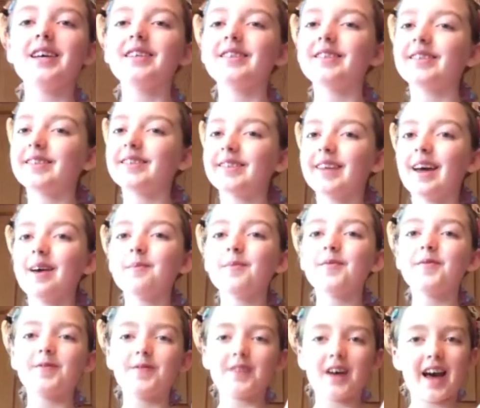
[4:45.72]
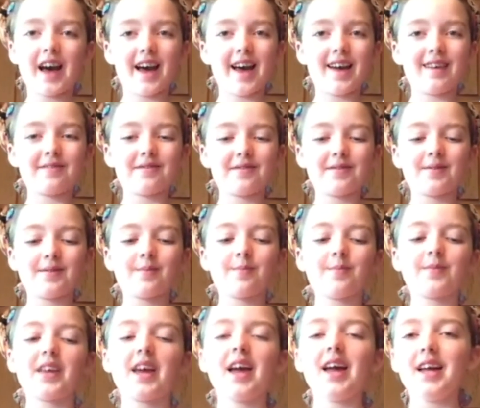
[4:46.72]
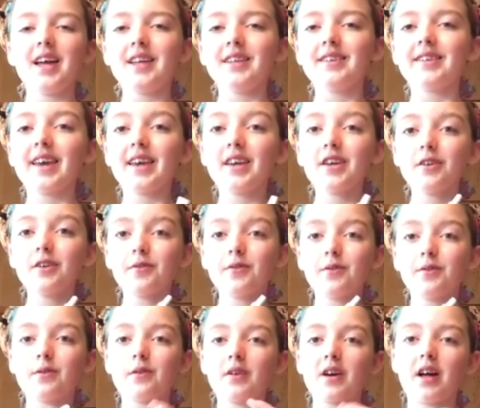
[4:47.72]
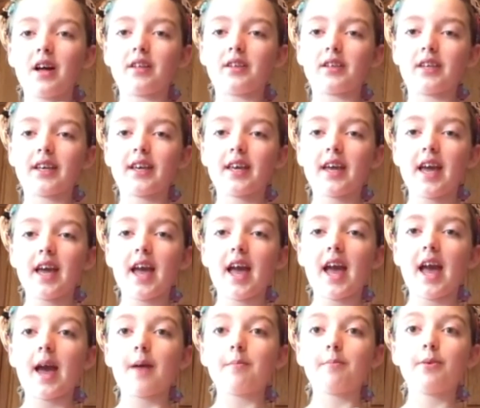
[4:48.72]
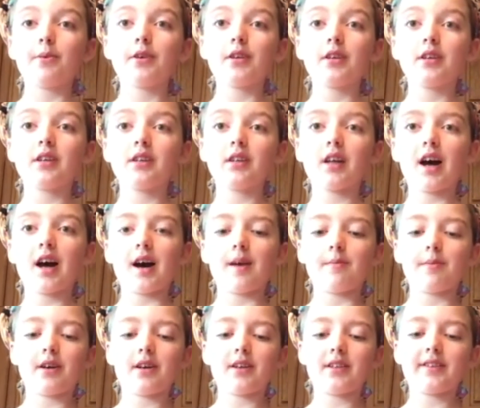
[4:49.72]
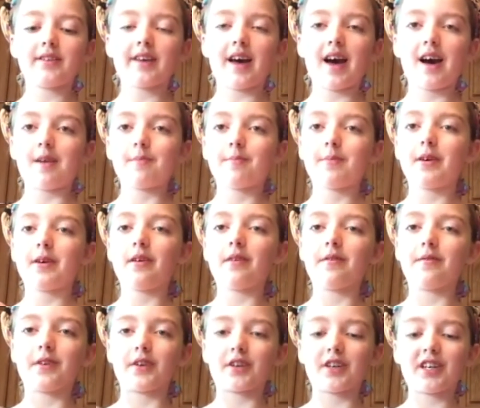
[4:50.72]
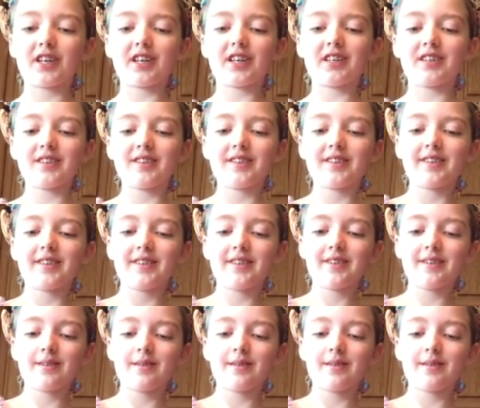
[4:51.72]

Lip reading: Step 5. Take your food coloring and put a glob on top of your curds.